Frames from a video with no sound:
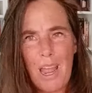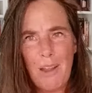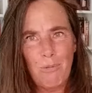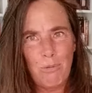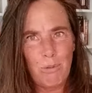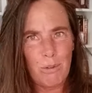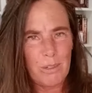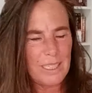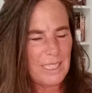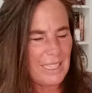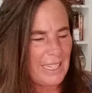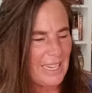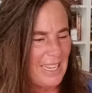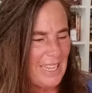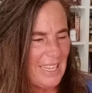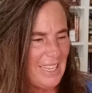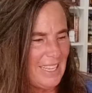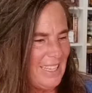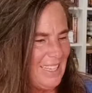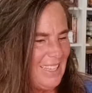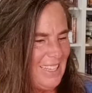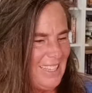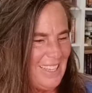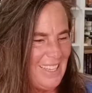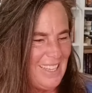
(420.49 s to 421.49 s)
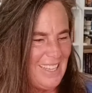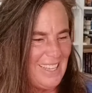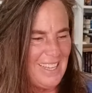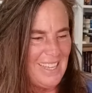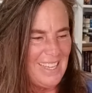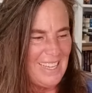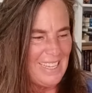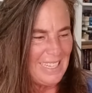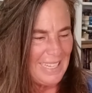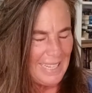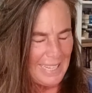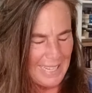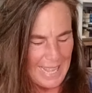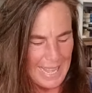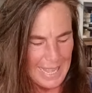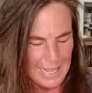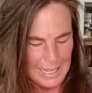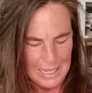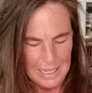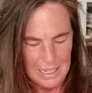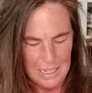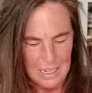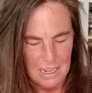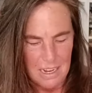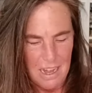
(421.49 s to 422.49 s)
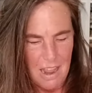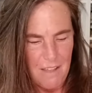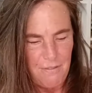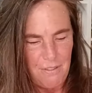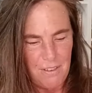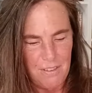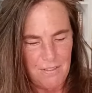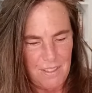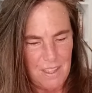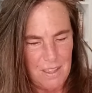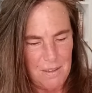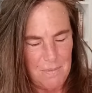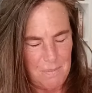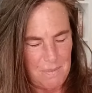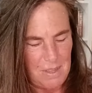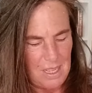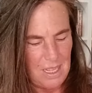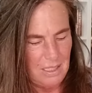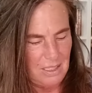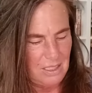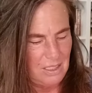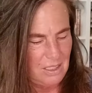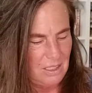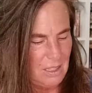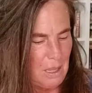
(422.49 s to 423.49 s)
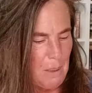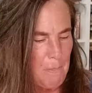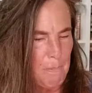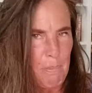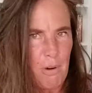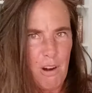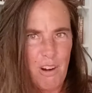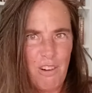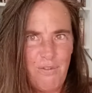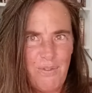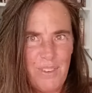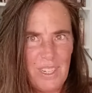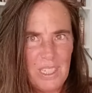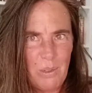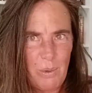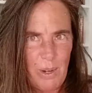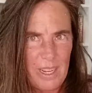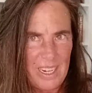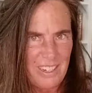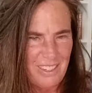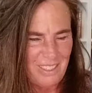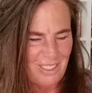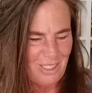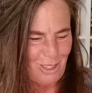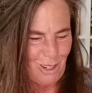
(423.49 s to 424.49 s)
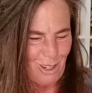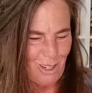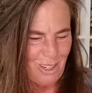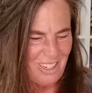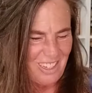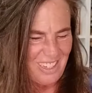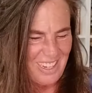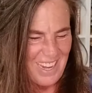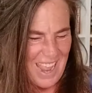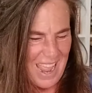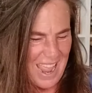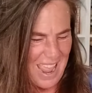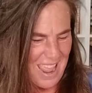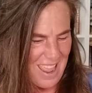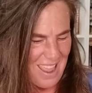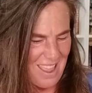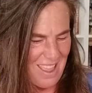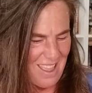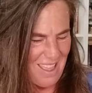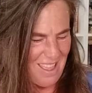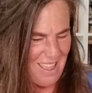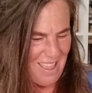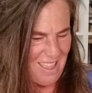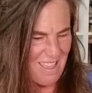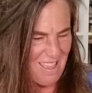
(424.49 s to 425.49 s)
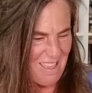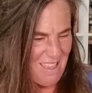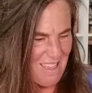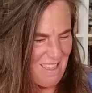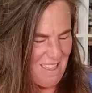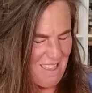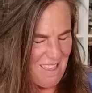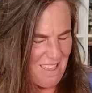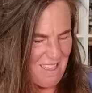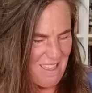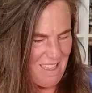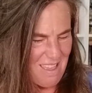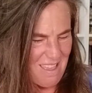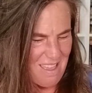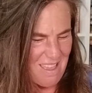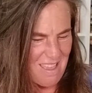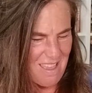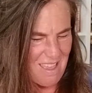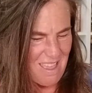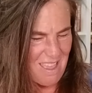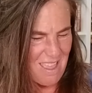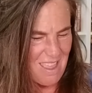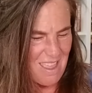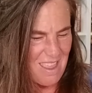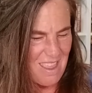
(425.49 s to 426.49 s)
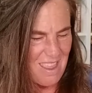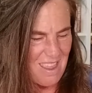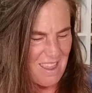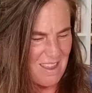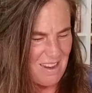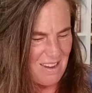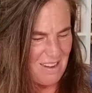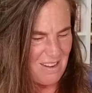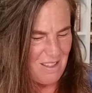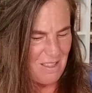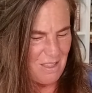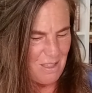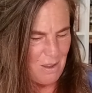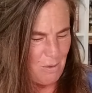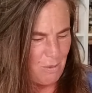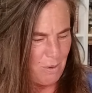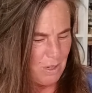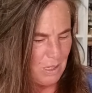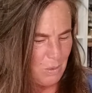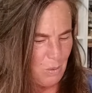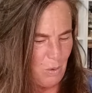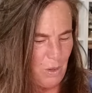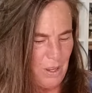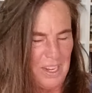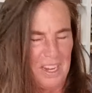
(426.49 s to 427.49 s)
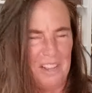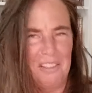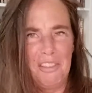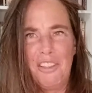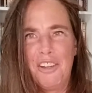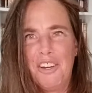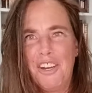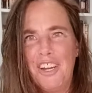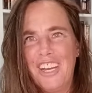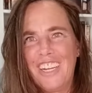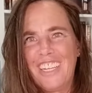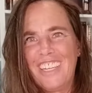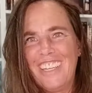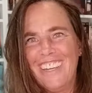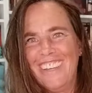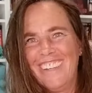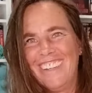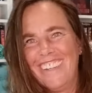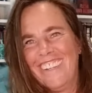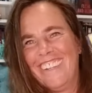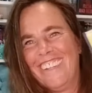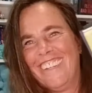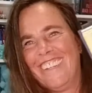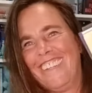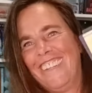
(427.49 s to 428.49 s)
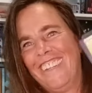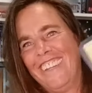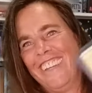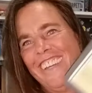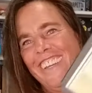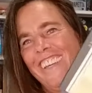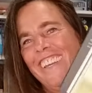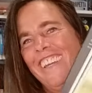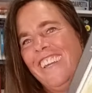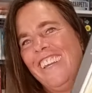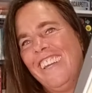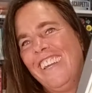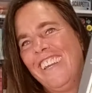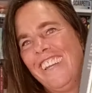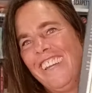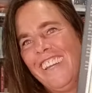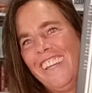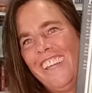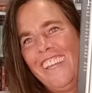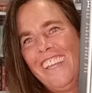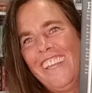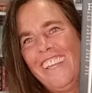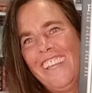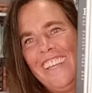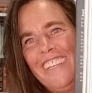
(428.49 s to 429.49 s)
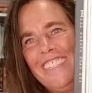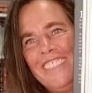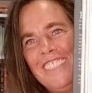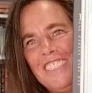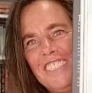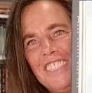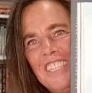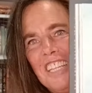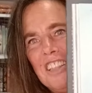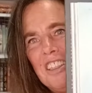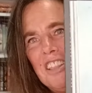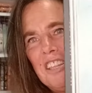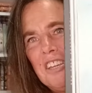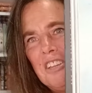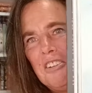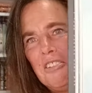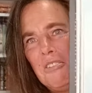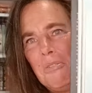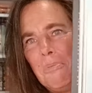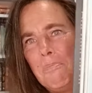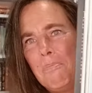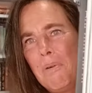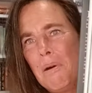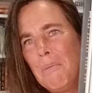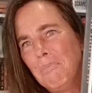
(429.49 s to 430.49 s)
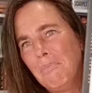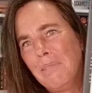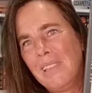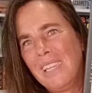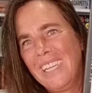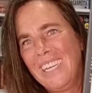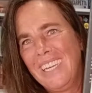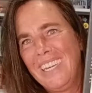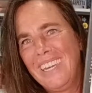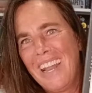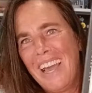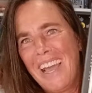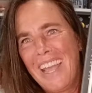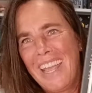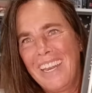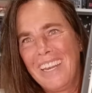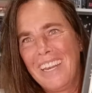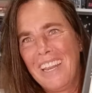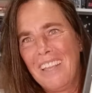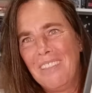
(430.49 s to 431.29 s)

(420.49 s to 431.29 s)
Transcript: really can't get enough of them. It's the perfect way to start a day. And there was one, look, it's the little bumbling knight